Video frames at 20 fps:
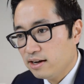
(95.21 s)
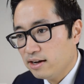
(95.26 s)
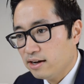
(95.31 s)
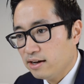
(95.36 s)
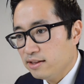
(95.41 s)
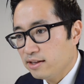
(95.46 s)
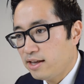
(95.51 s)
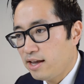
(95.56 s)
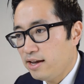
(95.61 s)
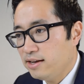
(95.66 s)

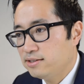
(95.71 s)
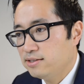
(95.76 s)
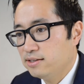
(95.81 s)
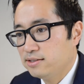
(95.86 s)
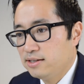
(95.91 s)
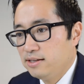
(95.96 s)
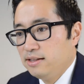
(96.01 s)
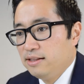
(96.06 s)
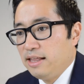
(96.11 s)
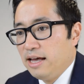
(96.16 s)
Uh, the case
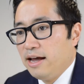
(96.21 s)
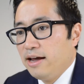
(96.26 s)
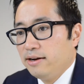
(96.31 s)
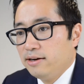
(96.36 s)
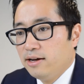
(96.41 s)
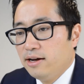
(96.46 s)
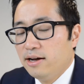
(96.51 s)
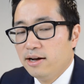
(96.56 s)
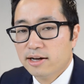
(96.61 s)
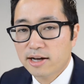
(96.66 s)
isn't
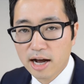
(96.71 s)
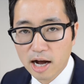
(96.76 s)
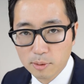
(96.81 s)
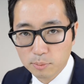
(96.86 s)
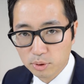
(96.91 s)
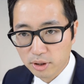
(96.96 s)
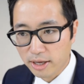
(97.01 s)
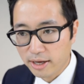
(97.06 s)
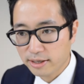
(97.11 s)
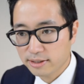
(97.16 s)
that uh,
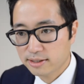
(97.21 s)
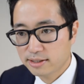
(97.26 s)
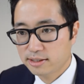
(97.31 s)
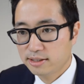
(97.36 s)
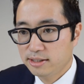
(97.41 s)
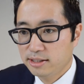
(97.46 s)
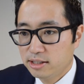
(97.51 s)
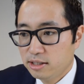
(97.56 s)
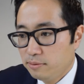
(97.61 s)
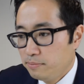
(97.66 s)

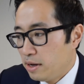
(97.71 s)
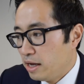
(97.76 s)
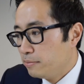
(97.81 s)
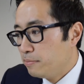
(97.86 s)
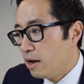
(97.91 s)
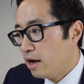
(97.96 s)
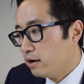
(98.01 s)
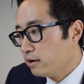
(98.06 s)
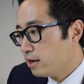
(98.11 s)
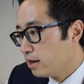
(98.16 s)
complex. It's a
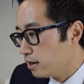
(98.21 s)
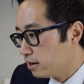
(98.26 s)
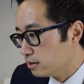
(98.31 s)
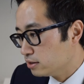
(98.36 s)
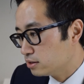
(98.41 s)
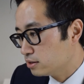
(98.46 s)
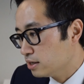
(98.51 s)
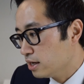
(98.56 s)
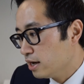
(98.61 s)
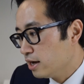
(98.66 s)
med
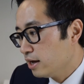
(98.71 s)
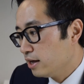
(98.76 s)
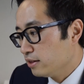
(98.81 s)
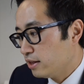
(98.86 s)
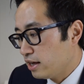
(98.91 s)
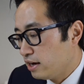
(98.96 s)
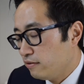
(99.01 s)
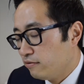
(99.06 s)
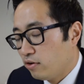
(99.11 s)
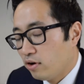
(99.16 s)
case
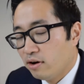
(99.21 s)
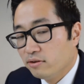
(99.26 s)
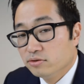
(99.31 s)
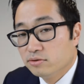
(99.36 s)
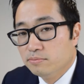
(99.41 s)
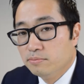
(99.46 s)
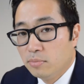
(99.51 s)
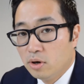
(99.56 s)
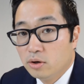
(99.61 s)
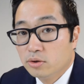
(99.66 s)
that
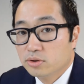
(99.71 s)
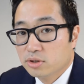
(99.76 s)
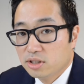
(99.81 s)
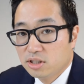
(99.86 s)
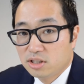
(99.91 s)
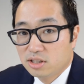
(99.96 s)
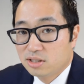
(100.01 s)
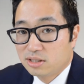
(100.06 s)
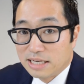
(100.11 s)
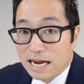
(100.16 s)
involves
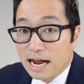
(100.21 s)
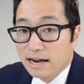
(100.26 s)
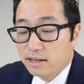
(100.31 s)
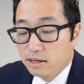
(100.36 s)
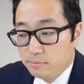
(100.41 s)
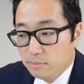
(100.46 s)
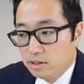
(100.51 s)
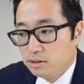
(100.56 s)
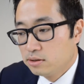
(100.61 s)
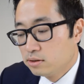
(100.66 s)
mostly just
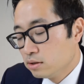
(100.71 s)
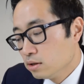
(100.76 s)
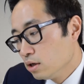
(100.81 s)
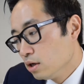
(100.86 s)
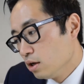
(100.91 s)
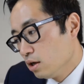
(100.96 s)
documents.